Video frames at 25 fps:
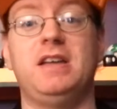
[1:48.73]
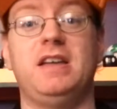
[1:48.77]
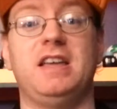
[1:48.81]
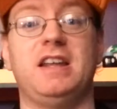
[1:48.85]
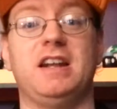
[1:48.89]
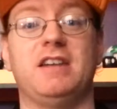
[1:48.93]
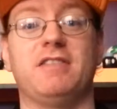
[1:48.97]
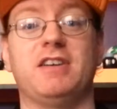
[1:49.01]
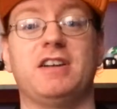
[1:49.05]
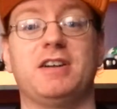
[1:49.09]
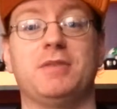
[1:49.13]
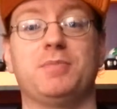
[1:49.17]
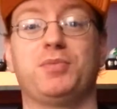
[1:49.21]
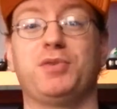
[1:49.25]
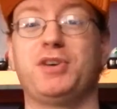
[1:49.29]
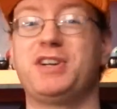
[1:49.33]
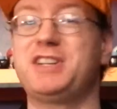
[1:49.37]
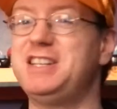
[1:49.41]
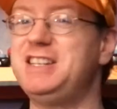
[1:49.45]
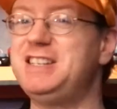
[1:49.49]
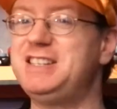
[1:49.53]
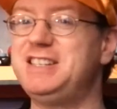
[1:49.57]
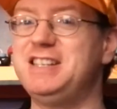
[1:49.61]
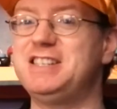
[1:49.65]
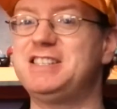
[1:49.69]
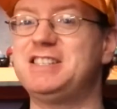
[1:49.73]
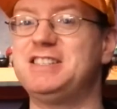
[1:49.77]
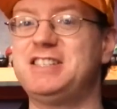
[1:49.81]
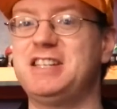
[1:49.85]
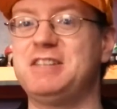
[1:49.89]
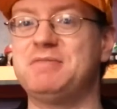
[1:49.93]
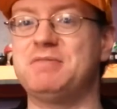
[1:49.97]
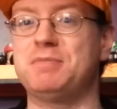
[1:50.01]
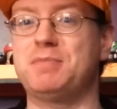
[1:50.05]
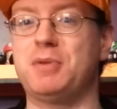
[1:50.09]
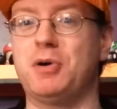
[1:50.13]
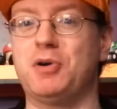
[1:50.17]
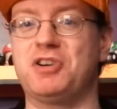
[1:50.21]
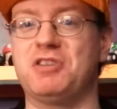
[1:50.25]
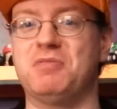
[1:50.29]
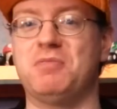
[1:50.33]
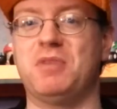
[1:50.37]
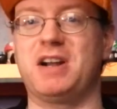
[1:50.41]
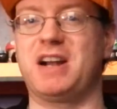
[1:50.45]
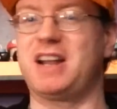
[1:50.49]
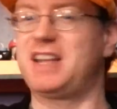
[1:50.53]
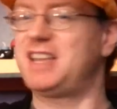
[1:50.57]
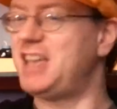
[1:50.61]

And I've got a pretty decent team of Pokemon.